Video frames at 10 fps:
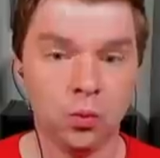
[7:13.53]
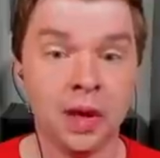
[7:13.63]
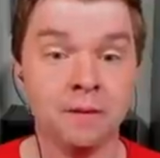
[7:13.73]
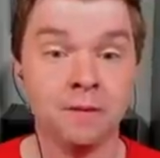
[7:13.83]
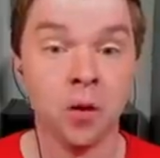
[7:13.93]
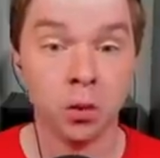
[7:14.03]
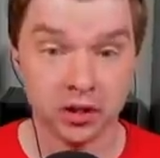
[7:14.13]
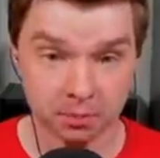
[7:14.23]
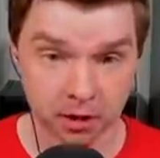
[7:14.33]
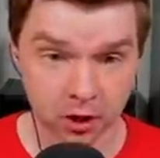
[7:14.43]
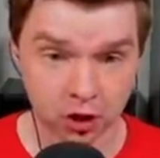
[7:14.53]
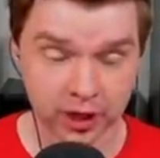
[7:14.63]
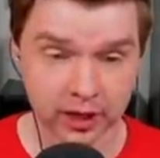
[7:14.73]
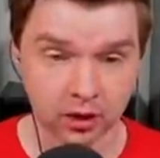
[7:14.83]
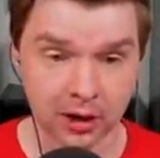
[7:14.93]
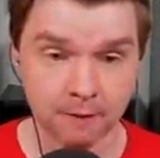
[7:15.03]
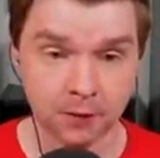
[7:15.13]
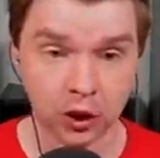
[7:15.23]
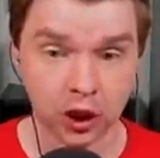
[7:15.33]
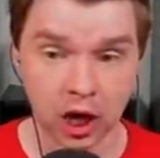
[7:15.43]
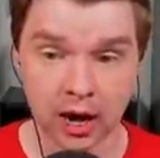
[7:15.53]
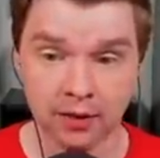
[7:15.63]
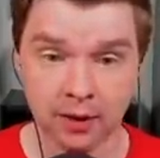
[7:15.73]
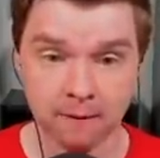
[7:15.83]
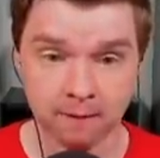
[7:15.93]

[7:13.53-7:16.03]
they focus punch here. I forgot they